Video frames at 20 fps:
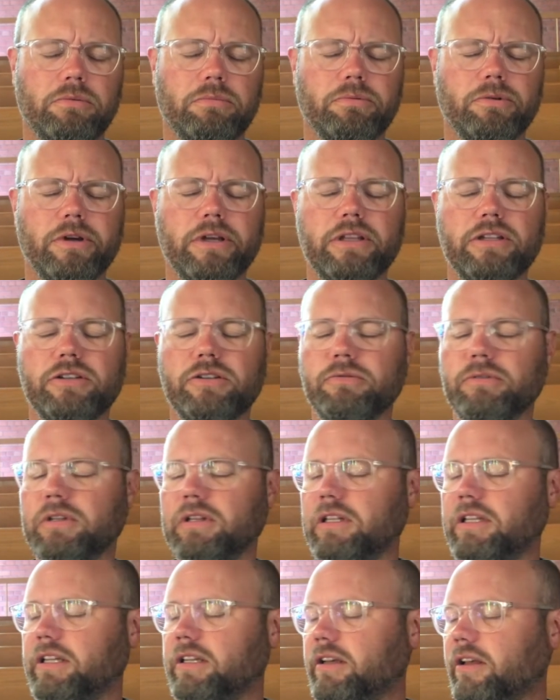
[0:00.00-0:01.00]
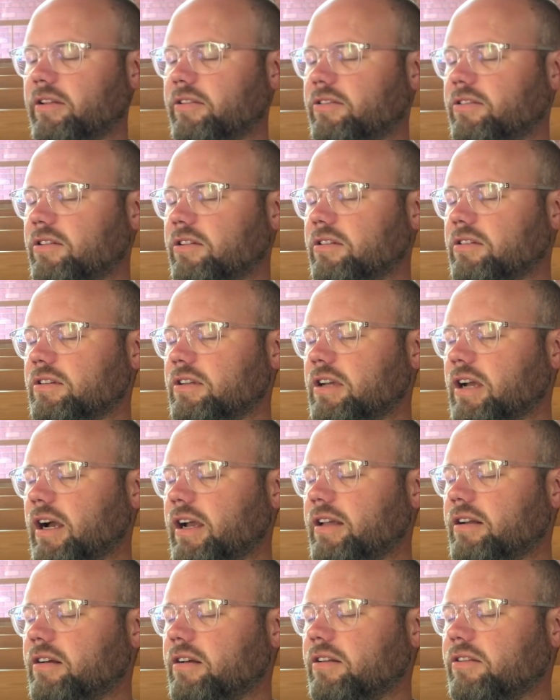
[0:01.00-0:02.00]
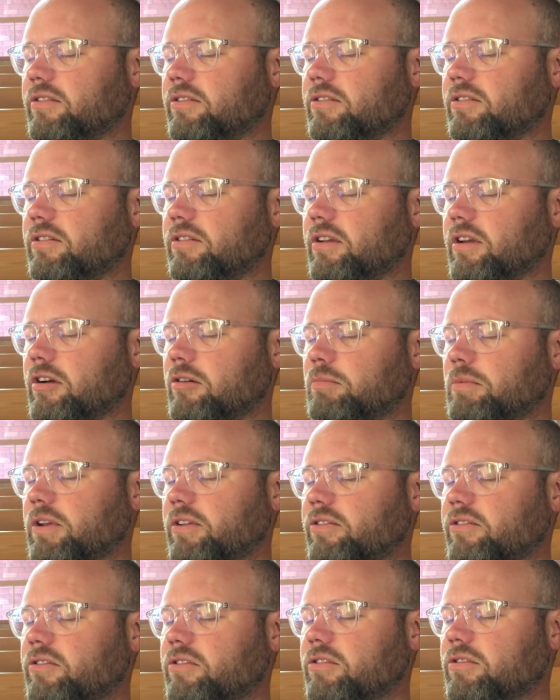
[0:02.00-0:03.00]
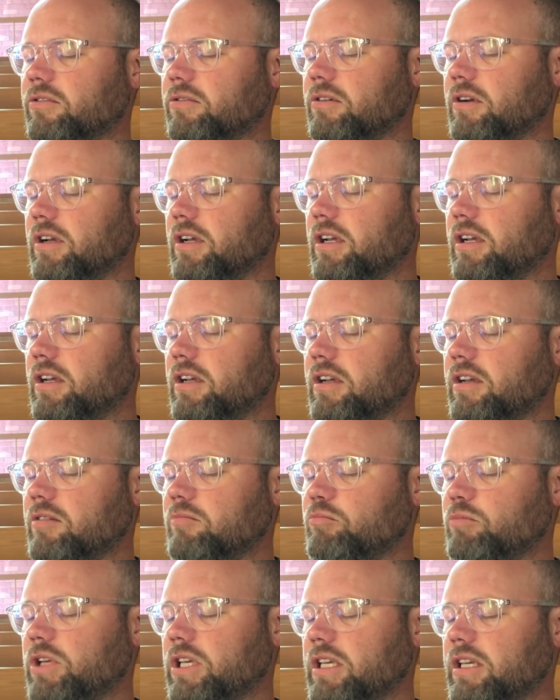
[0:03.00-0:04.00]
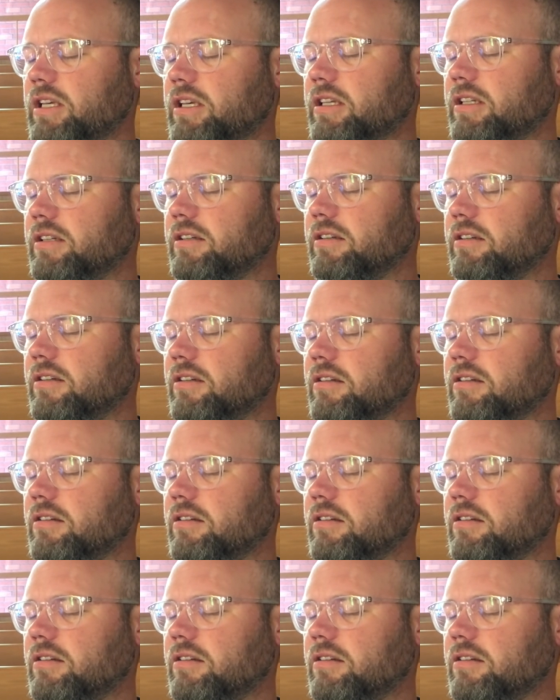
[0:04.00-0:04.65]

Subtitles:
pray that you would lead us, guide us, help us to be